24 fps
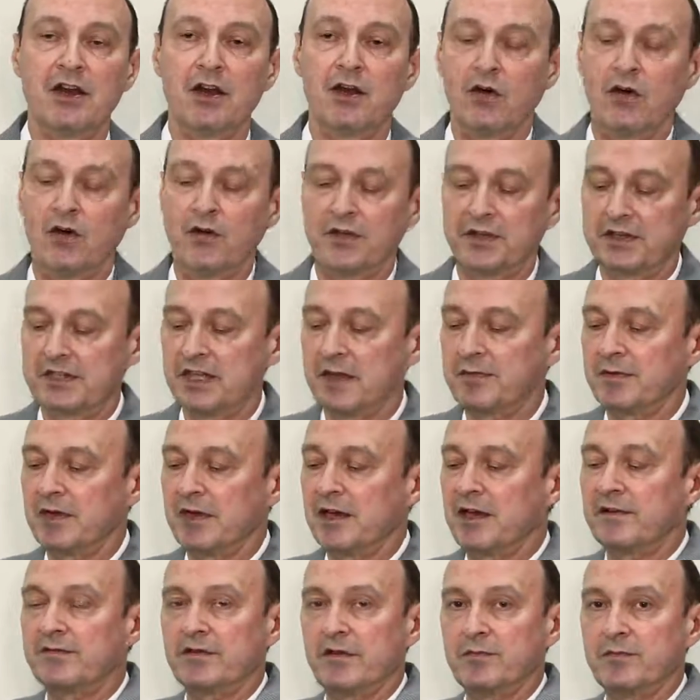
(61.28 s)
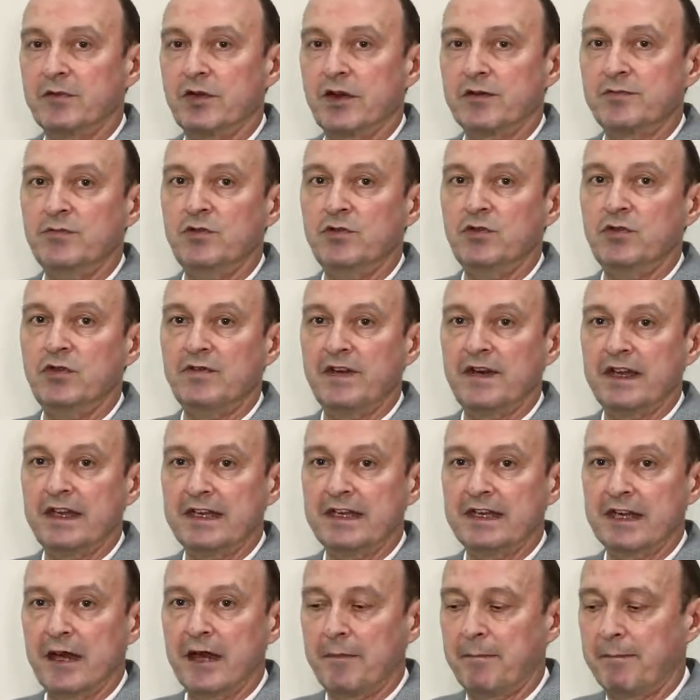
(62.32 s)
or the tibia from not
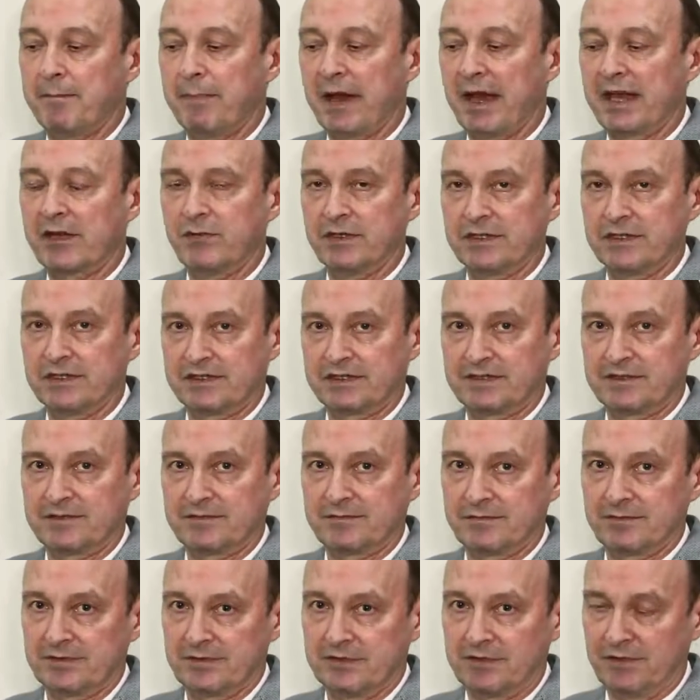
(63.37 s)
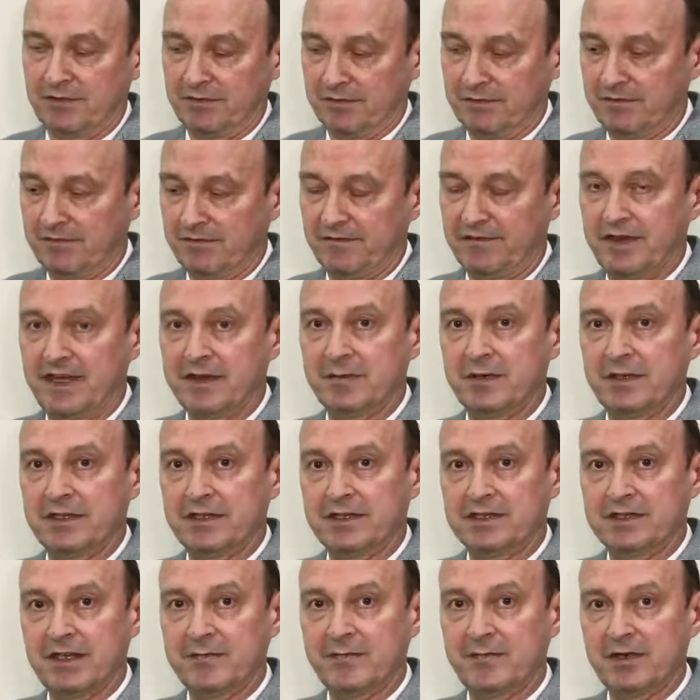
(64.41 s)
moving backwards. So femur,
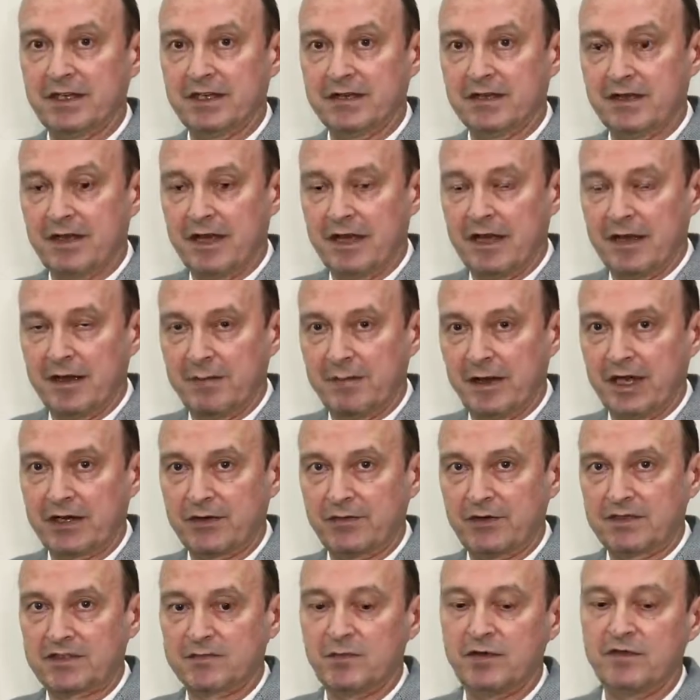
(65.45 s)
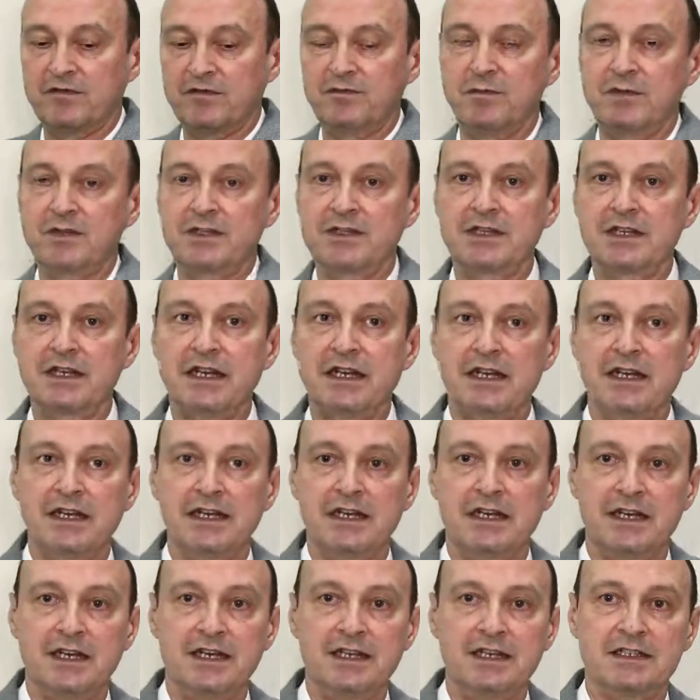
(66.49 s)
tibia, backwards movement
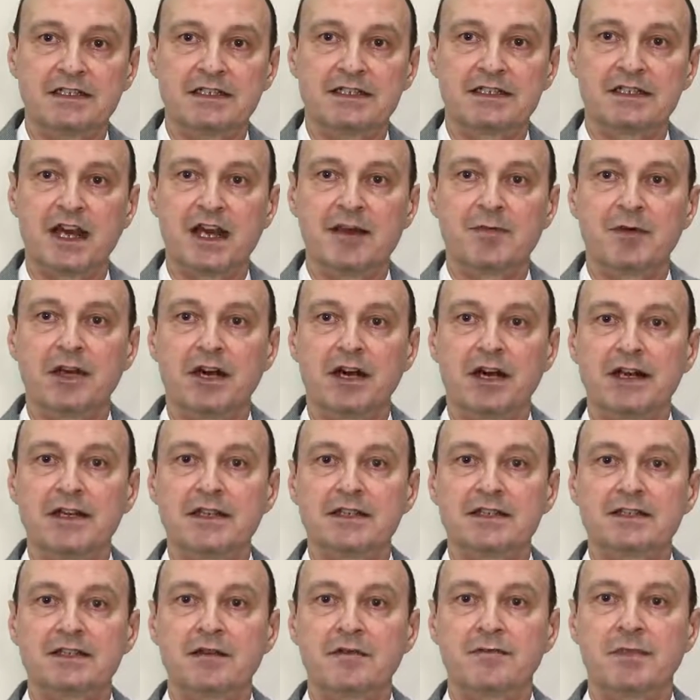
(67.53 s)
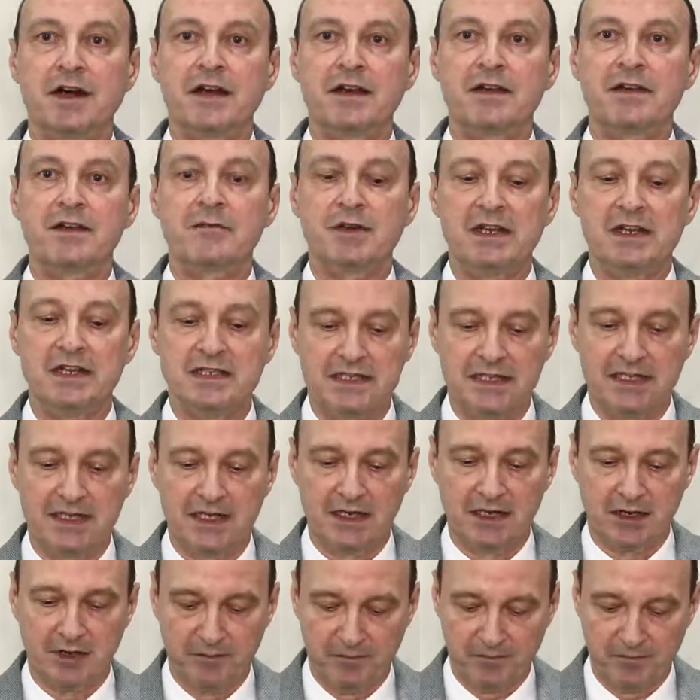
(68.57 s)
is stabilized by the
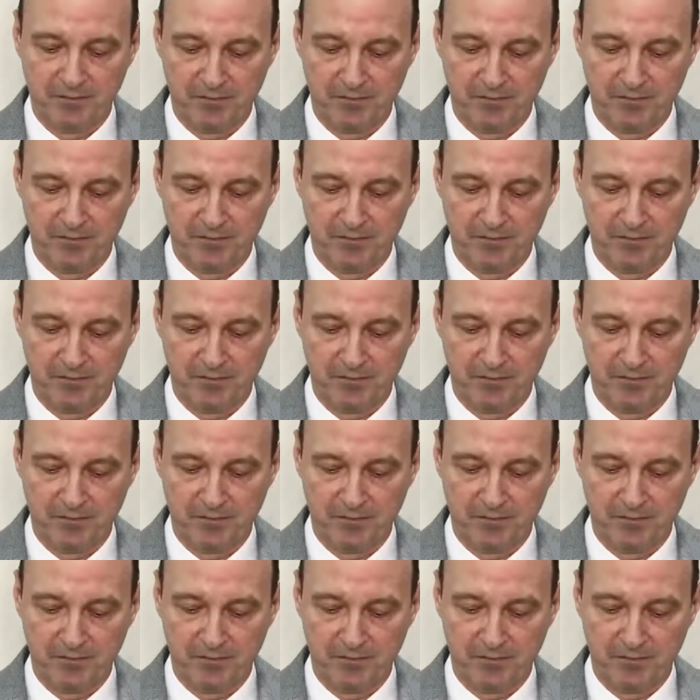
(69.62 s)
PCL.